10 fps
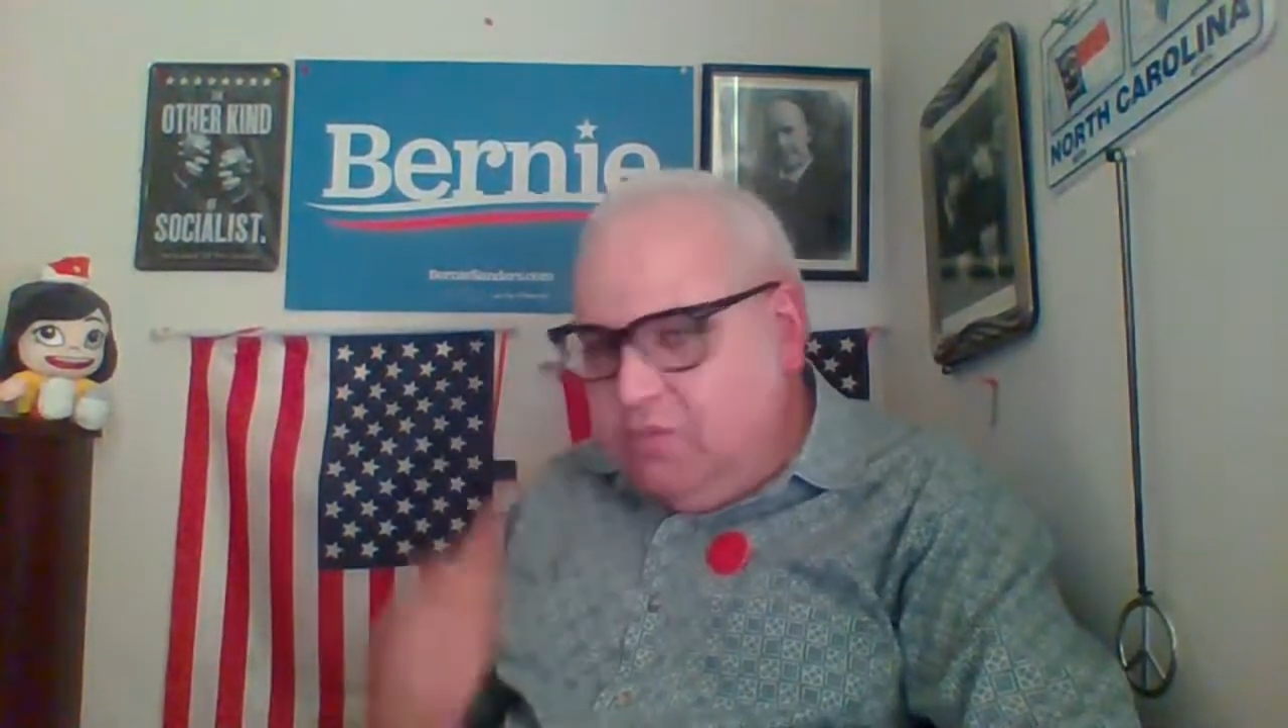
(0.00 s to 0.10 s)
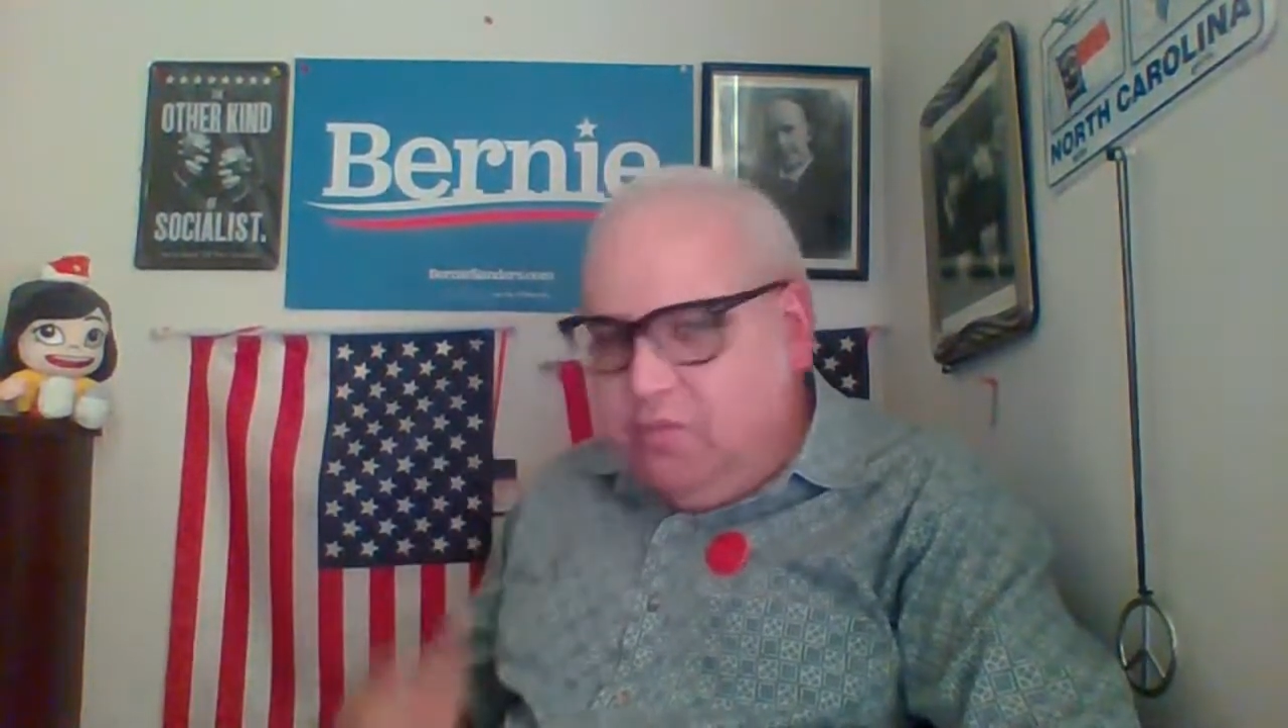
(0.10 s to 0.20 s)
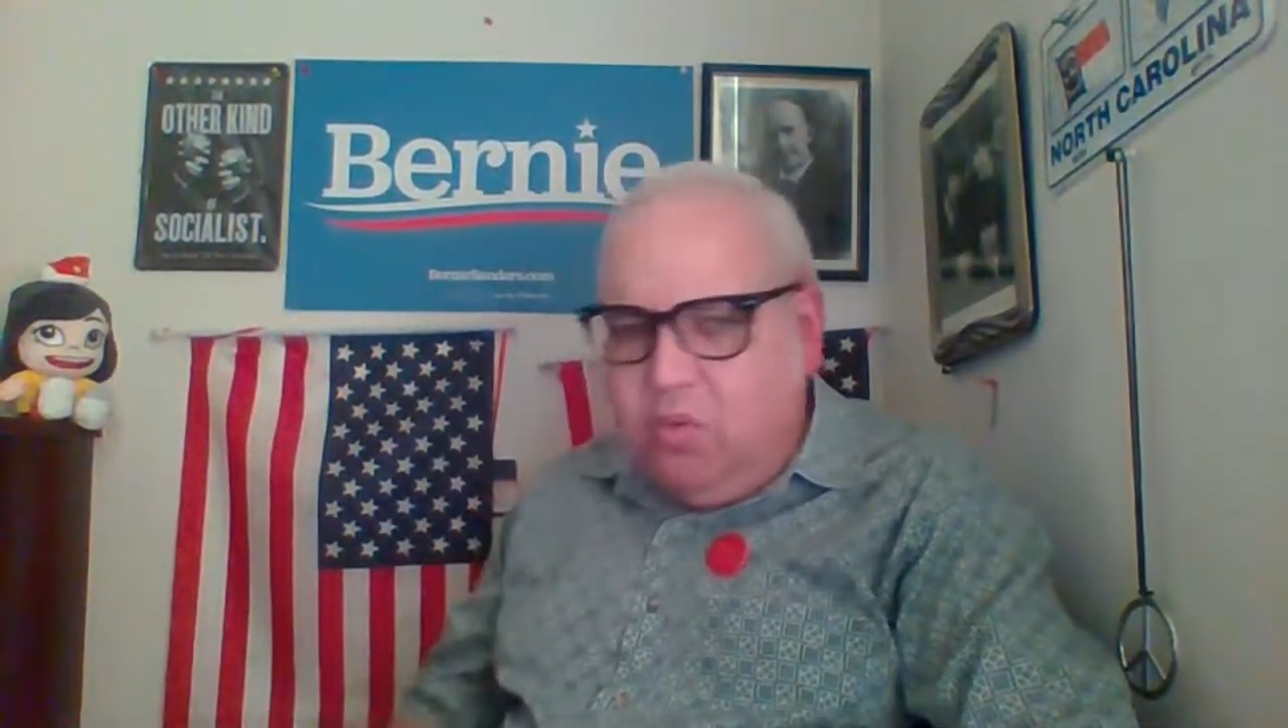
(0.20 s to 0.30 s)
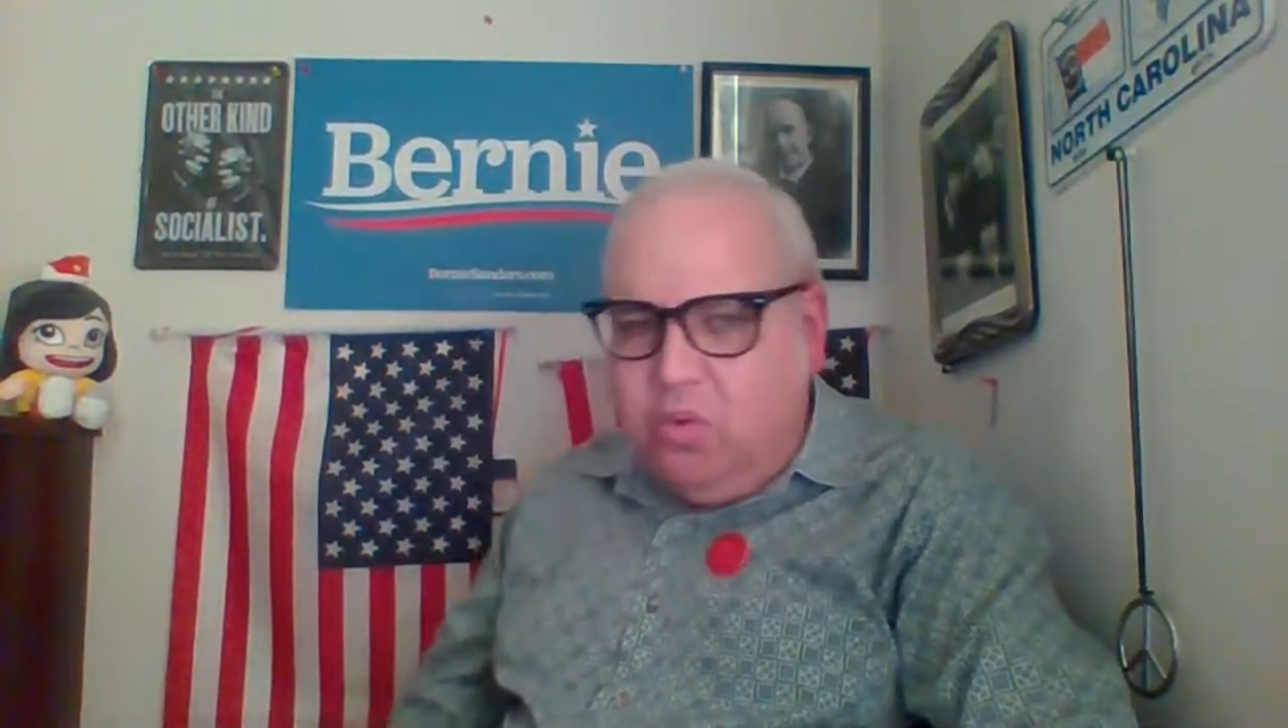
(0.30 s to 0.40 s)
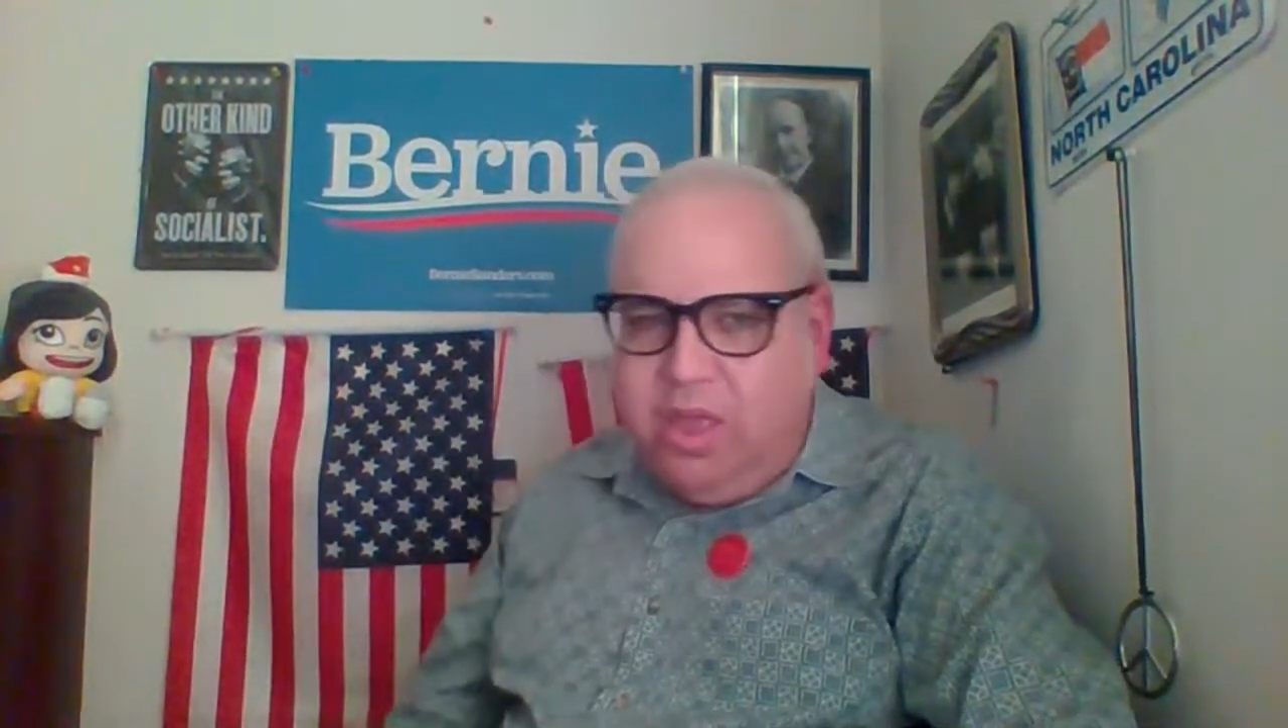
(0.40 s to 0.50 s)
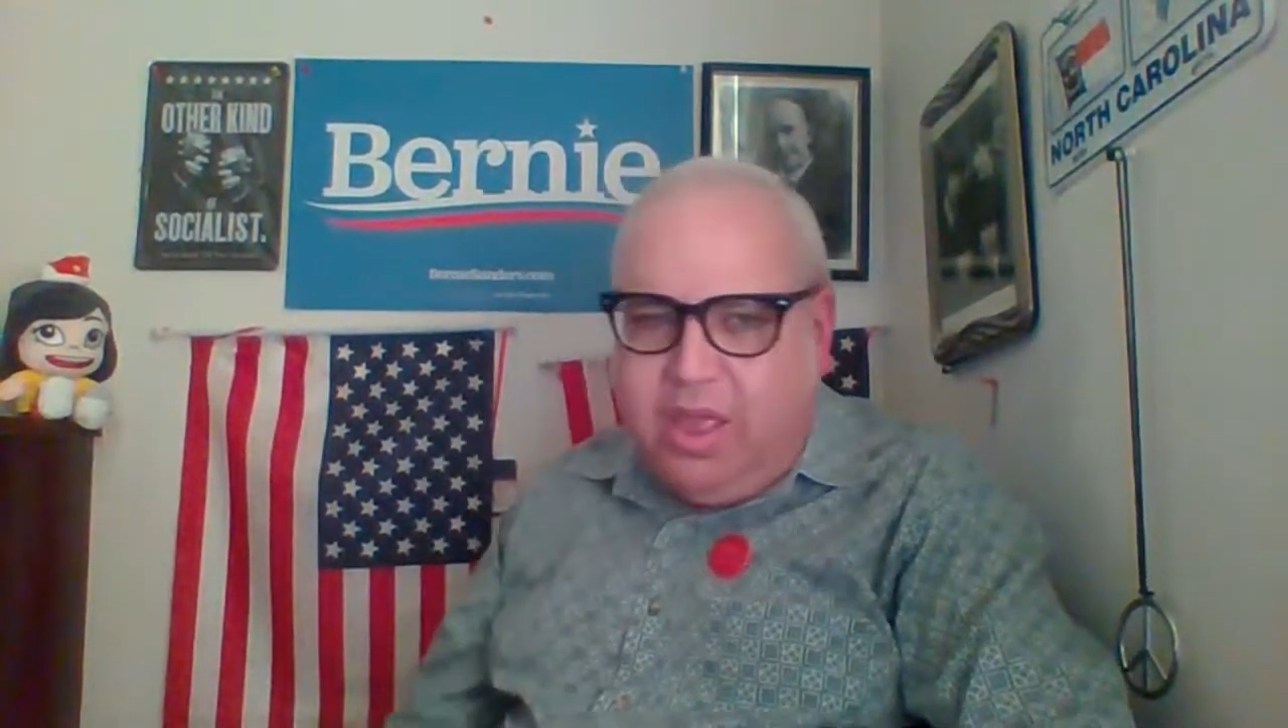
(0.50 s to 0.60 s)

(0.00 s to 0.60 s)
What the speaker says: full